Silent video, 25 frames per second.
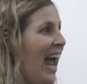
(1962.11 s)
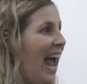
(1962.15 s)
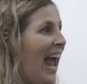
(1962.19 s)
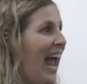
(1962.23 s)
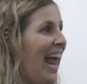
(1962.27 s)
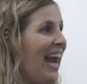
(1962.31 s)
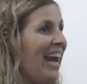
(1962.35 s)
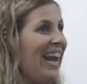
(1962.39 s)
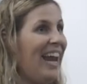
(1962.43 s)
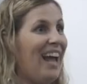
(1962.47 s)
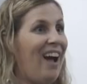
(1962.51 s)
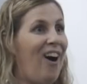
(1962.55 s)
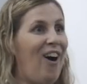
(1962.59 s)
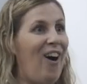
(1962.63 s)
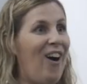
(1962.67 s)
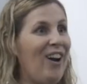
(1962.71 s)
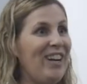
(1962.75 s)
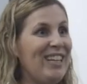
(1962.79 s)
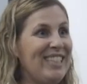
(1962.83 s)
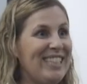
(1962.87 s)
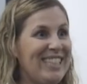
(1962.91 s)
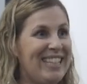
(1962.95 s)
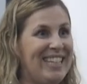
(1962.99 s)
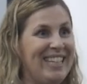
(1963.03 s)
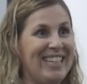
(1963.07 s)
And
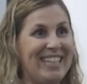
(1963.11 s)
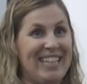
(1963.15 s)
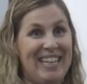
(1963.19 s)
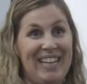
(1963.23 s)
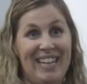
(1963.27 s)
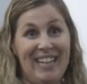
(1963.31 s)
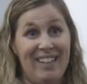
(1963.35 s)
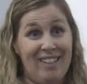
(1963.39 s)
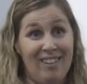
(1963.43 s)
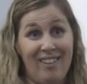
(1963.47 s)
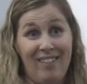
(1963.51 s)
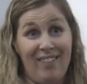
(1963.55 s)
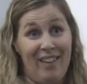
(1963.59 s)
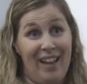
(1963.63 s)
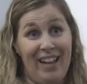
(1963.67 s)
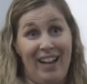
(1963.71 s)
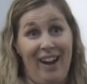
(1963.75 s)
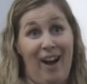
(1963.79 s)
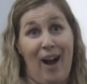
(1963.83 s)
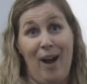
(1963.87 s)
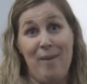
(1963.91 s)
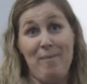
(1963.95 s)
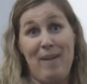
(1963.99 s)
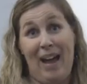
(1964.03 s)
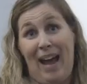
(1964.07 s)
honestly, like,
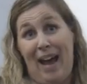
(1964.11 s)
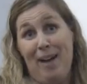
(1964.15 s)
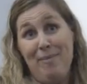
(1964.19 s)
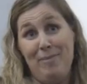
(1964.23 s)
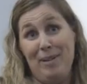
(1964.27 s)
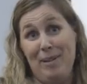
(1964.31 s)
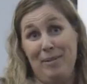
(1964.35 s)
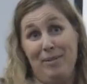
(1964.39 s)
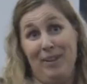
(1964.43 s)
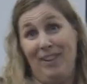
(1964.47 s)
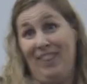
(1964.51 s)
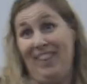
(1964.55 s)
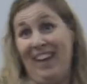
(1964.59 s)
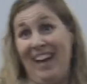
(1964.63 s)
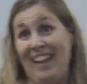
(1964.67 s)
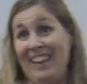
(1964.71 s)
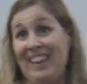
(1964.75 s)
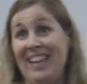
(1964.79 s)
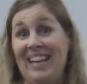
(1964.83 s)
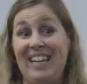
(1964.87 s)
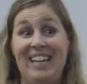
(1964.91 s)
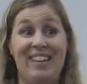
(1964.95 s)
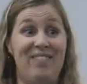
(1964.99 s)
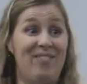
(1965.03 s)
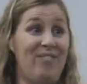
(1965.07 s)
I'm happy with
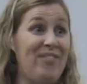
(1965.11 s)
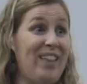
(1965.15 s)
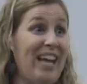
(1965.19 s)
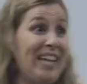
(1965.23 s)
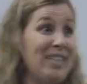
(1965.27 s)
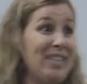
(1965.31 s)
that. If